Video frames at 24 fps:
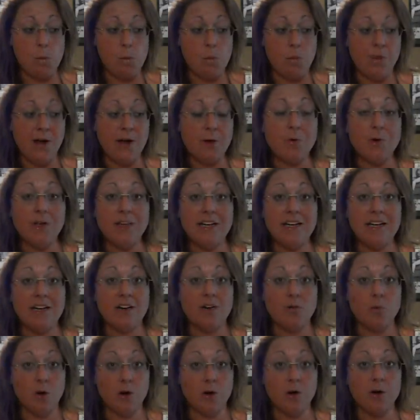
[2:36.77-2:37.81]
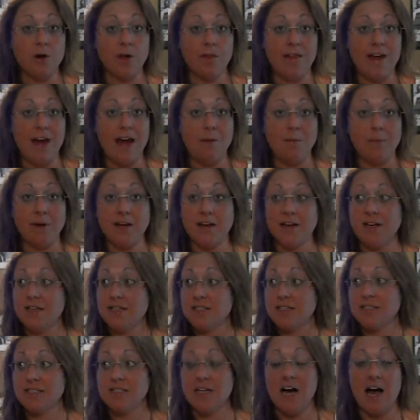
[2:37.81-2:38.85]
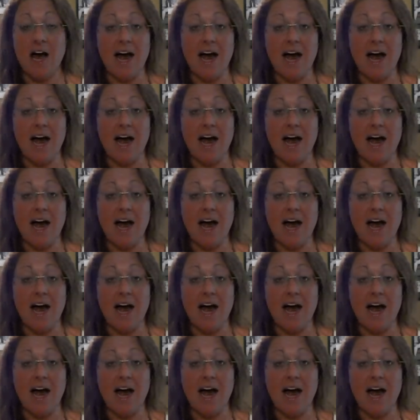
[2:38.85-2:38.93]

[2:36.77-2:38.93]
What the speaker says: They really need to work on that, because